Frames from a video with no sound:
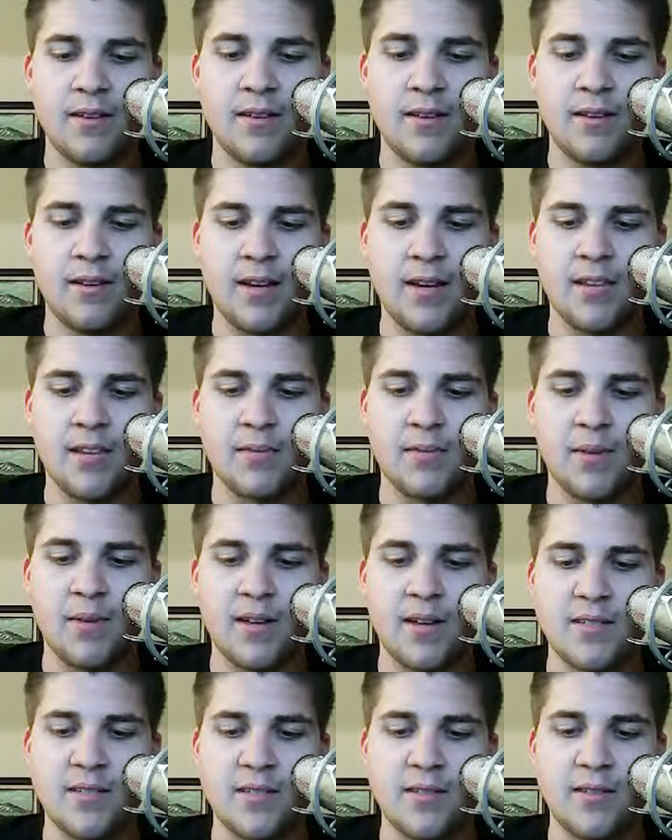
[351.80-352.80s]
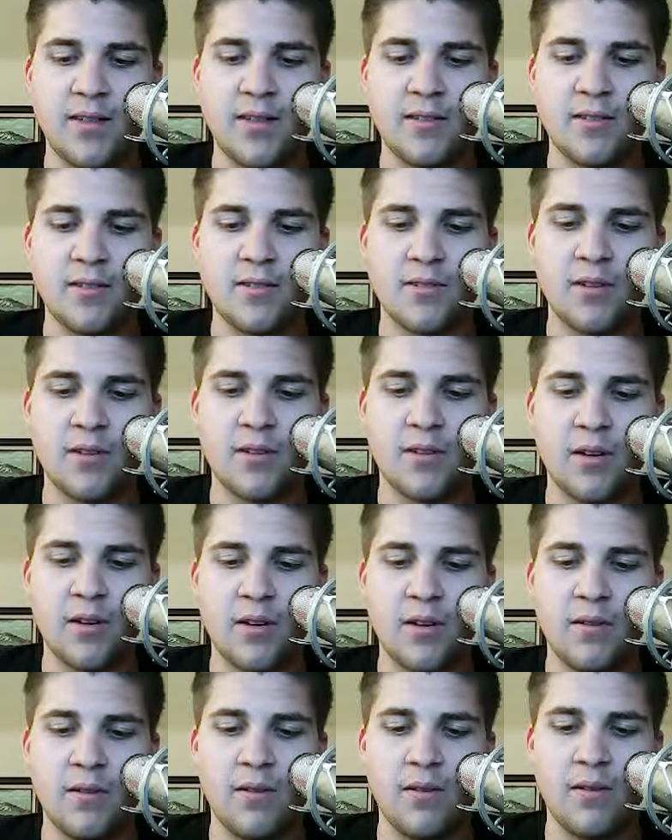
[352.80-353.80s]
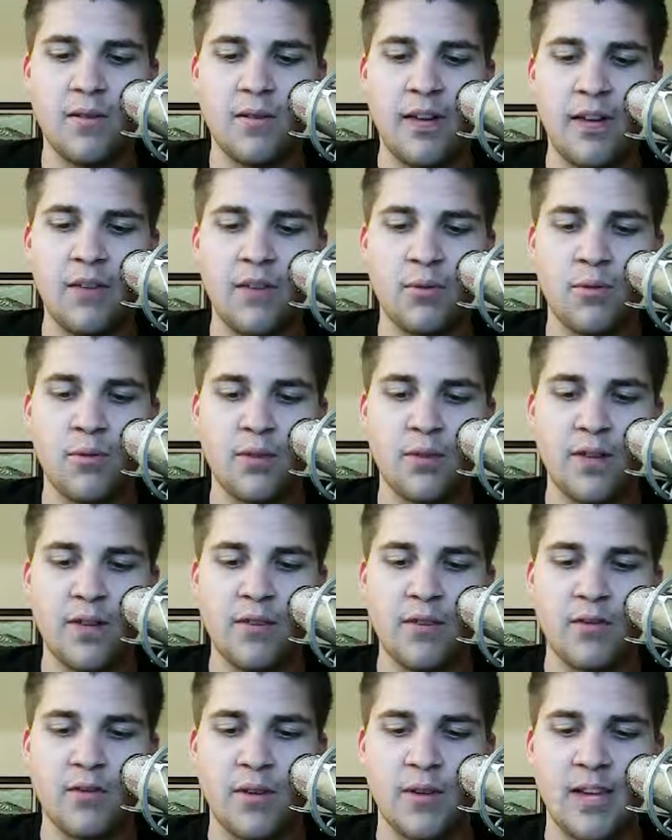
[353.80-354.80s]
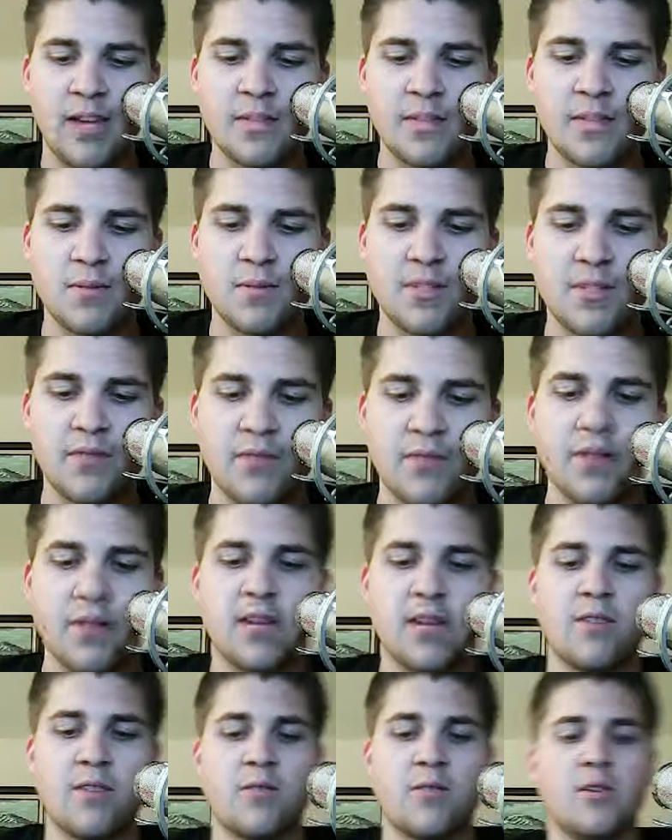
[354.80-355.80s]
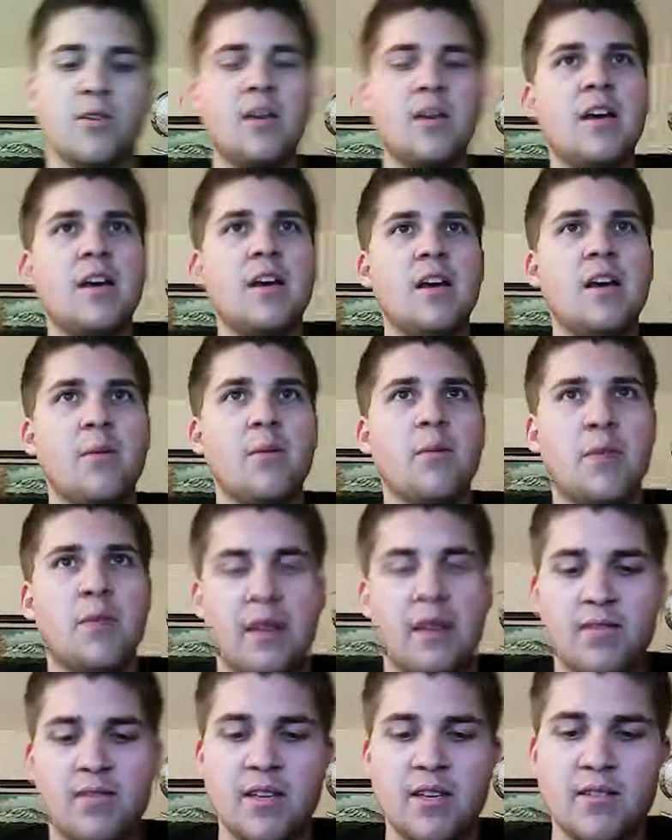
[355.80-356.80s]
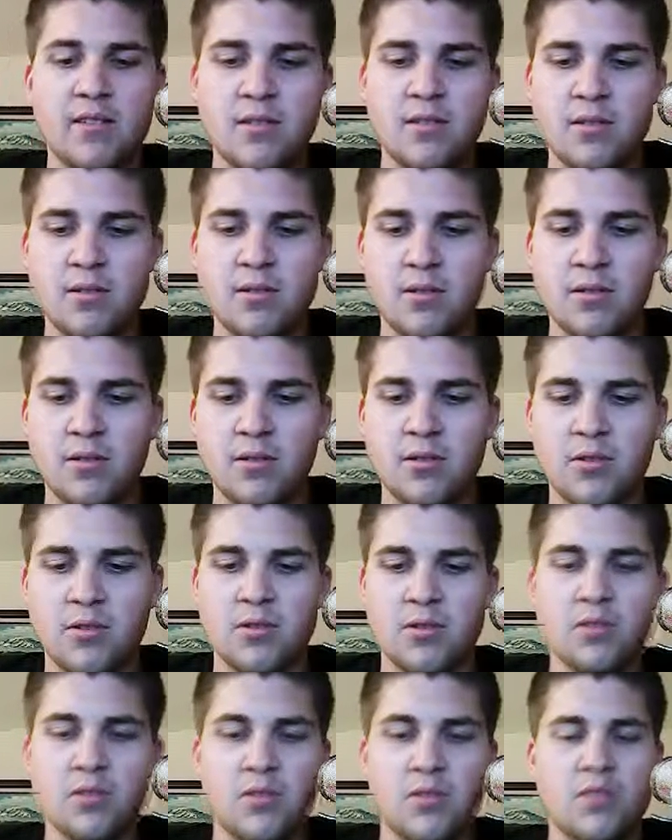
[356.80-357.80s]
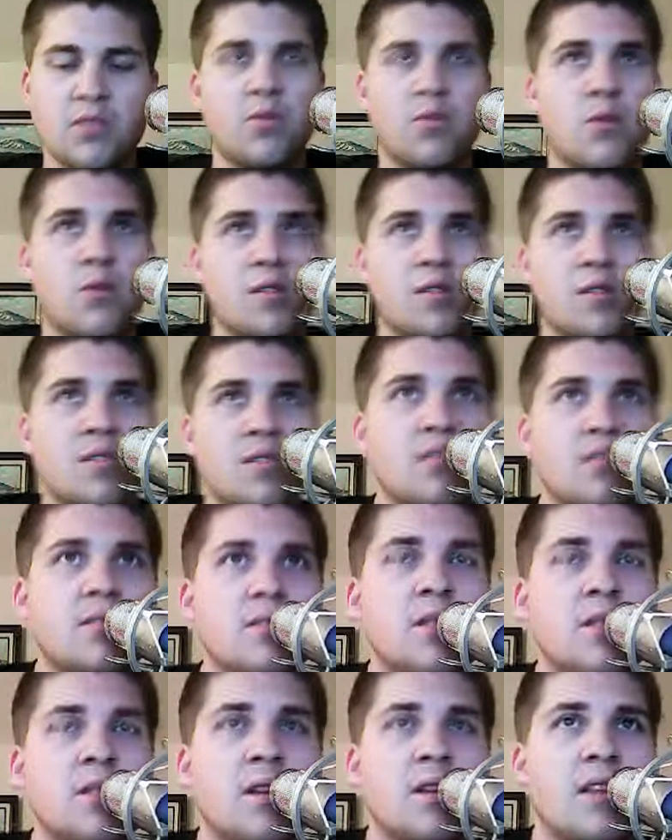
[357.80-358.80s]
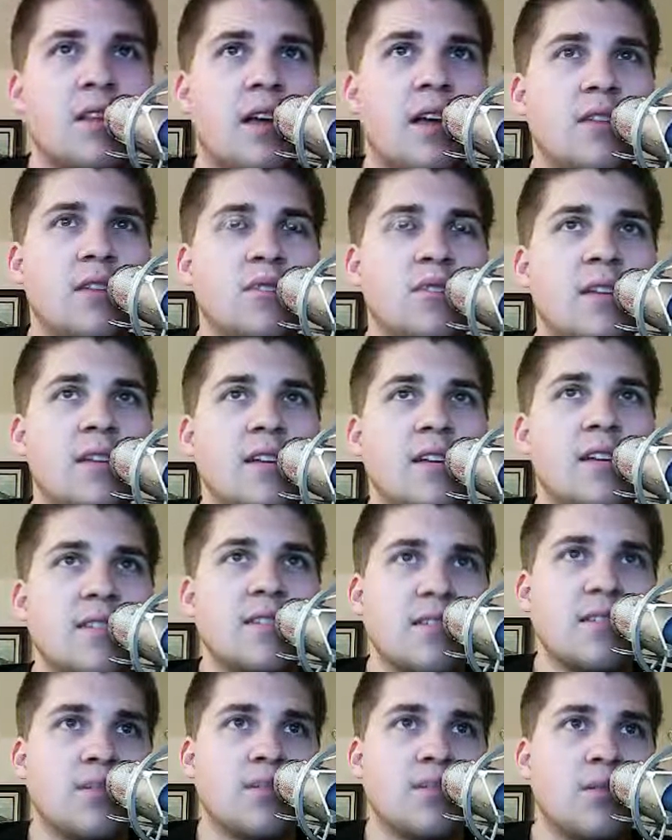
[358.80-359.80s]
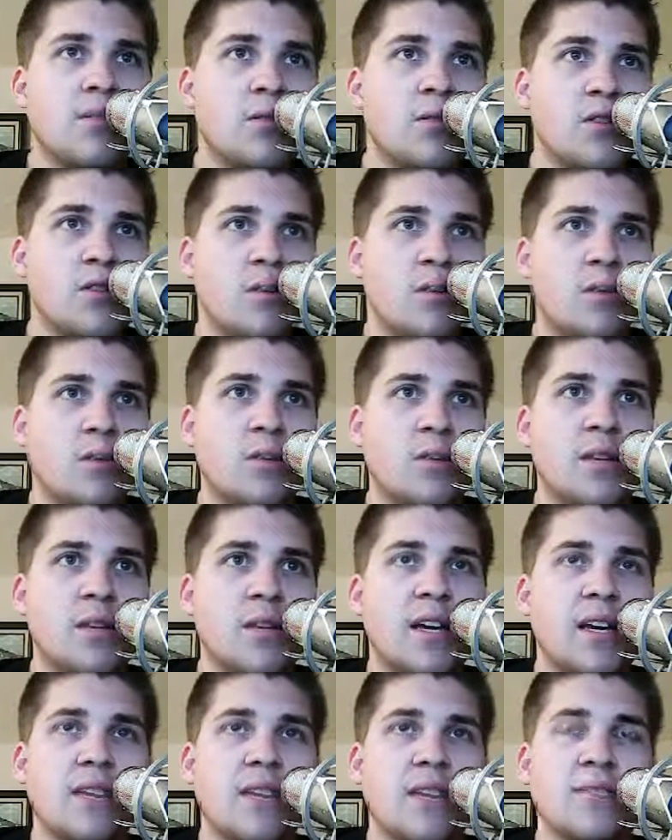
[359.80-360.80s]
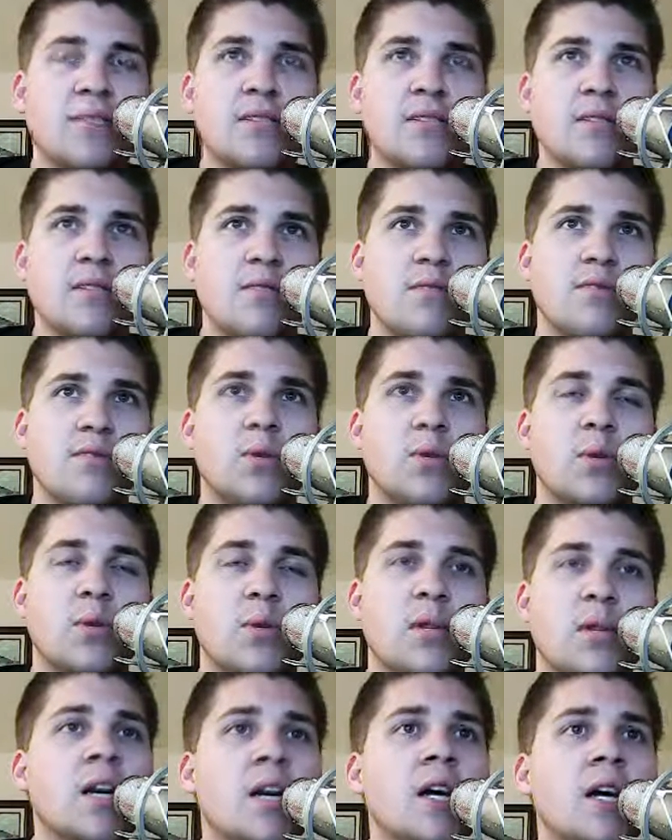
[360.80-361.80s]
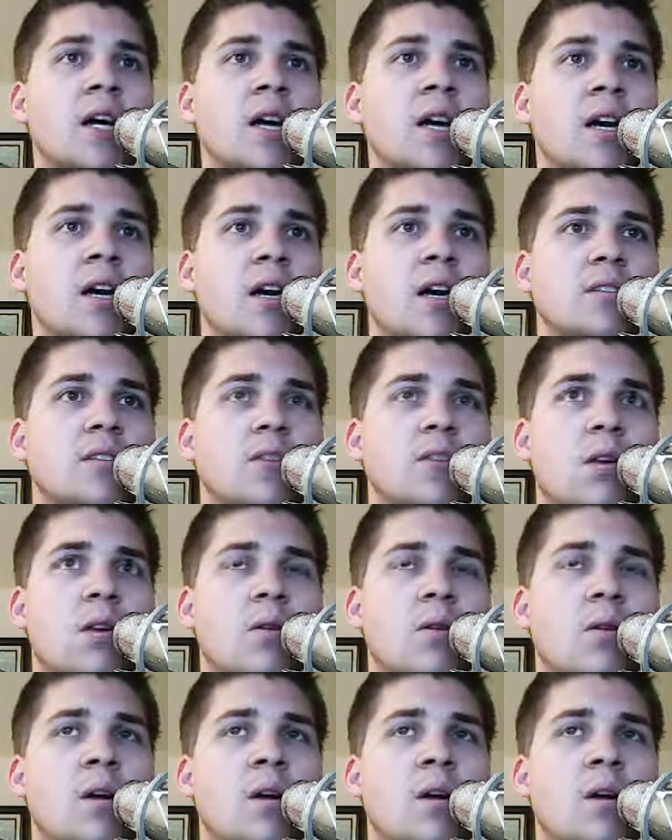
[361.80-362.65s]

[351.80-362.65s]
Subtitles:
as a positive angle. So, you know, if we're looking for that specific interval, we'd have these two solutions, which, of course, that 296 is coterminal with negative 64. So